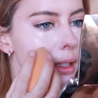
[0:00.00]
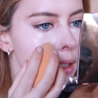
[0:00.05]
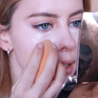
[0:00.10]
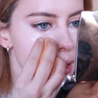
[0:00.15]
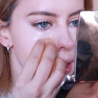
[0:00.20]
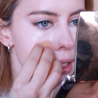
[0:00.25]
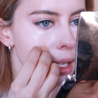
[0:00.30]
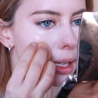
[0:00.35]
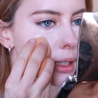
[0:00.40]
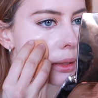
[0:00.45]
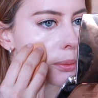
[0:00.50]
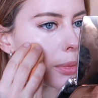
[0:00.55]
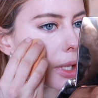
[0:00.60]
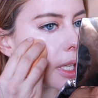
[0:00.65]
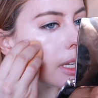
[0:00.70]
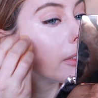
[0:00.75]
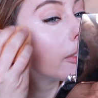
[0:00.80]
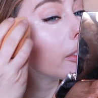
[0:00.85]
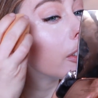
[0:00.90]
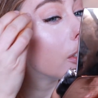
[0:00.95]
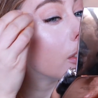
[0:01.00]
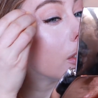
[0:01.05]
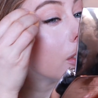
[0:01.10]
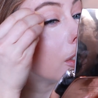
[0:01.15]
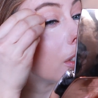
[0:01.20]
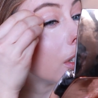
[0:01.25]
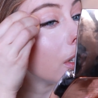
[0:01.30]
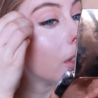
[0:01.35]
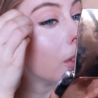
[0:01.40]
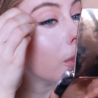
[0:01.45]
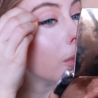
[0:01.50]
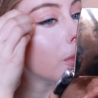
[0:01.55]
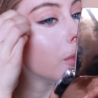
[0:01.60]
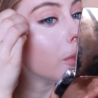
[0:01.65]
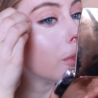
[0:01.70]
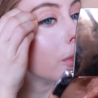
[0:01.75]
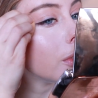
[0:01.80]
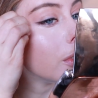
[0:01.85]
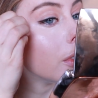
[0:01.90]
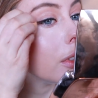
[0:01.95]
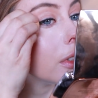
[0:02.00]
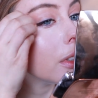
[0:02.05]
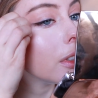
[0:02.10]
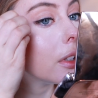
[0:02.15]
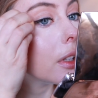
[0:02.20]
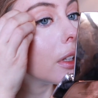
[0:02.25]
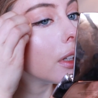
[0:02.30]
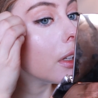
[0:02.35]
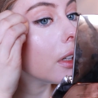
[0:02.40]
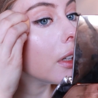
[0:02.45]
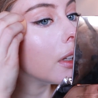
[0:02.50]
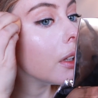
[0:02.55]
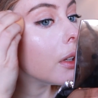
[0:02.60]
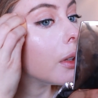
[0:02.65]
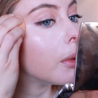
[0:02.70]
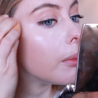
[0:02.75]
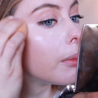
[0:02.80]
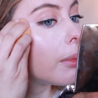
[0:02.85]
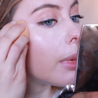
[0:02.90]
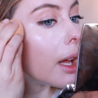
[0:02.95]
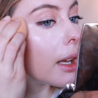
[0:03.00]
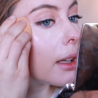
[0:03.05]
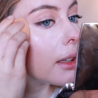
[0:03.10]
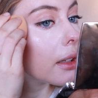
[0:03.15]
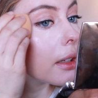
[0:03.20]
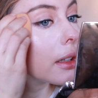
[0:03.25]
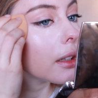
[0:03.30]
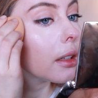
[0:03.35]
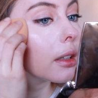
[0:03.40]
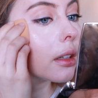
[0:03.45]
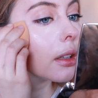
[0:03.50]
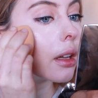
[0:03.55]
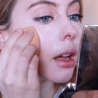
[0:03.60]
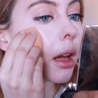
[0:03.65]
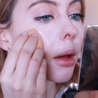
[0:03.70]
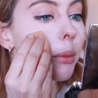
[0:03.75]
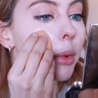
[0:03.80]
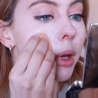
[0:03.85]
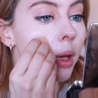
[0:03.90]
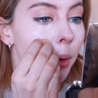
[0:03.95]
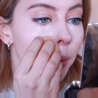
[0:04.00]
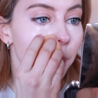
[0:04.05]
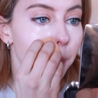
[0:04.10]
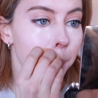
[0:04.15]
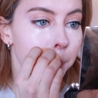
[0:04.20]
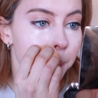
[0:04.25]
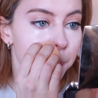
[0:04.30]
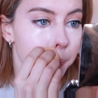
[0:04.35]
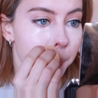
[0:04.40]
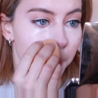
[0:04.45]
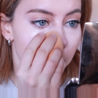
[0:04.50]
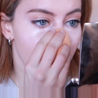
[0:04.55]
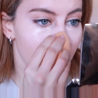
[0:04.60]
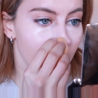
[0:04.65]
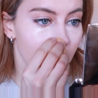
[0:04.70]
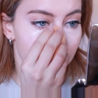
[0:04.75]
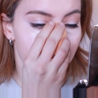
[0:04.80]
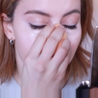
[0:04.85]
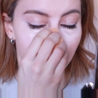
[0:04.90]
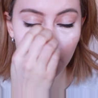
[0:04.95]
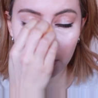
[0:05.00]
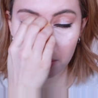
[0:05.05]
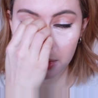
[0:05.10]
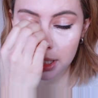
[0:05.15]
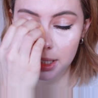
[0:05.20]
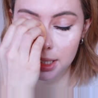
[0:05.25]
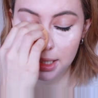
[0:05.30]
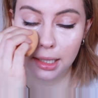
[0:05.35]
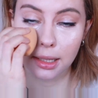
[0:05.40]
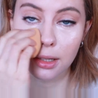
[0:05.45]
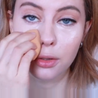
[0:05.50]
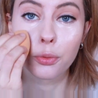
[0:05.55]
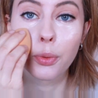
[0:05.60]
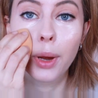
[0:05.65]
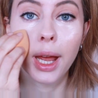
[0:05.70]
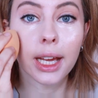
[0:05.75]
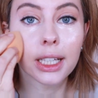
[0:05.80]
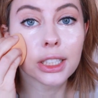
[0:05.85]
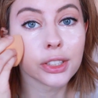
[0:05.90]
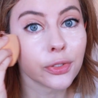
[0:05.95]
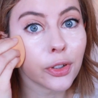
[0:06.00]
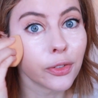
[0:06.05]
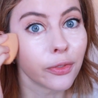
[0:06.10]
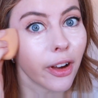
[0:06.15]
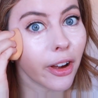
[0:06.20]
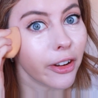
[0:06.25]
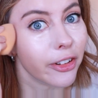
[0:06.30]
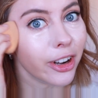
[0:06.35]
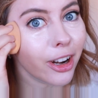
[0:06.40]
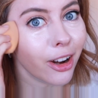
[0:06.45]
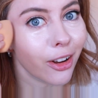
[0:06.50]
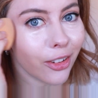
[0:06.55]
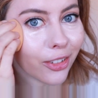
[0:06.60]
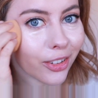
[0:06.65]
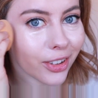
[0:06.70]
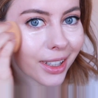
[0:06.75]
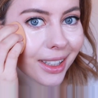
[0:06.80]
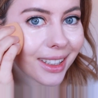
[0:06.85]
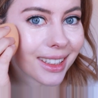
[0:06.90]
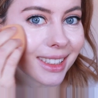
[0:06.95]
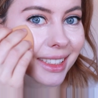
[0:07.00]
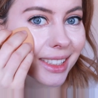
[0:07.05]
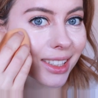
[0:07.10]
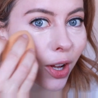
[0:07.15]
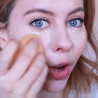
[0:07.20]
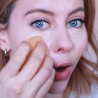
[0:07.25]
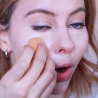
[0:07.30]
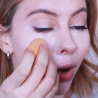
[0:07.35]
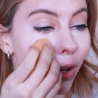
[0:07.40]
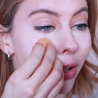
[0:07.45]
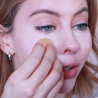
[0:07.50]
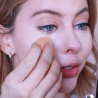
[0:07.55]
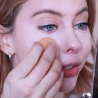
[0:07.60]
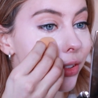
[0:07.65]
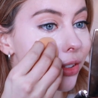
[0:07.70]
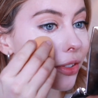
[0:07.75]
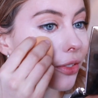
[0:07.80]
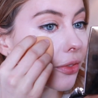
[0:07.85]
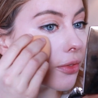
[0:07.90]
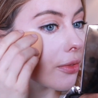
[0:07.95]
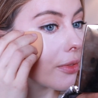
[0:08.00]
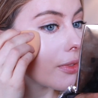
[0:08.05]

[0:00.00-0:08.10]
It is like a bit of glue, but I mean, if that means that it wears for very long, it's all good.